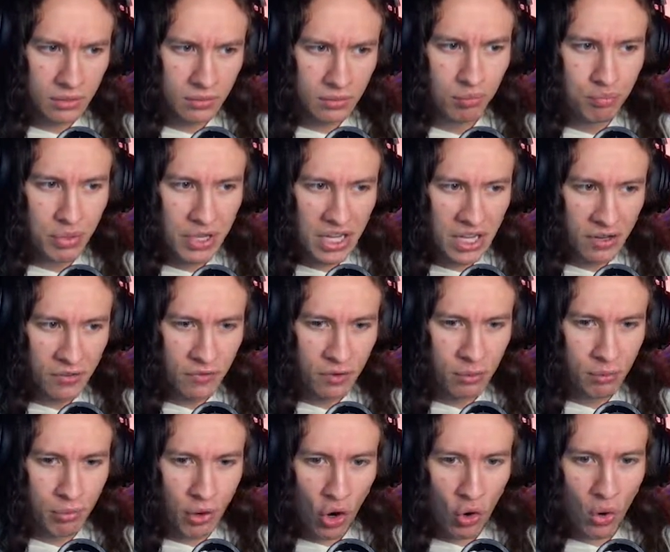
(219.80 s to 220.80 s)
B for
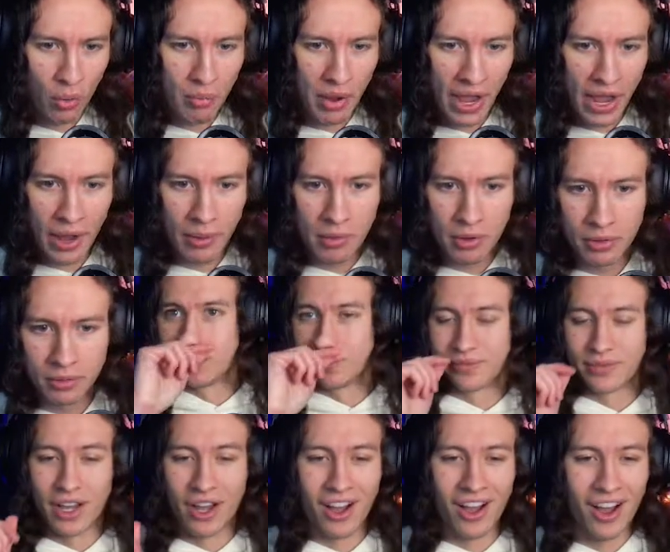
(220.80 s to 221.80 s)
Boabab.
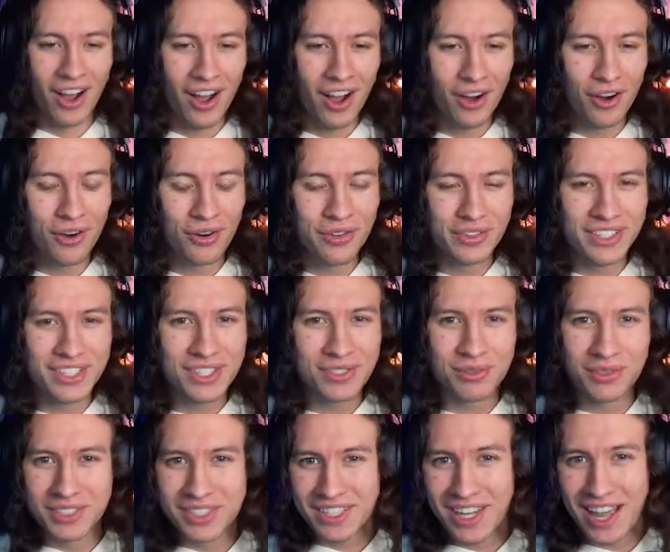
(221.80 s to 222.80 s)
Oh, this
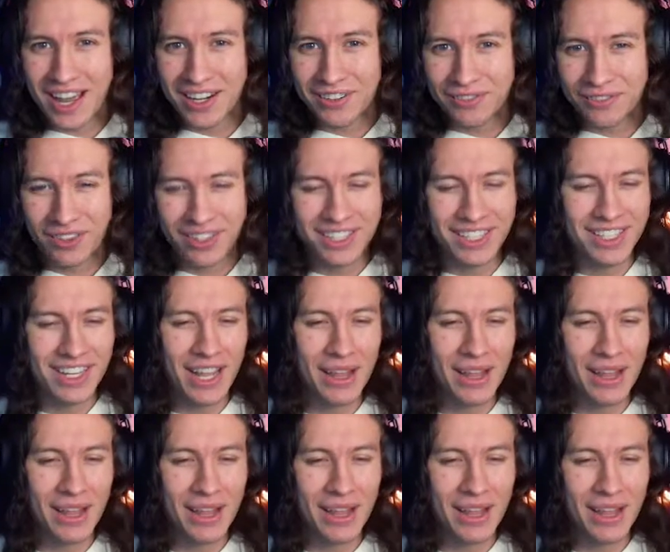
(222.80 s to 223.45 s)
one's got a funny name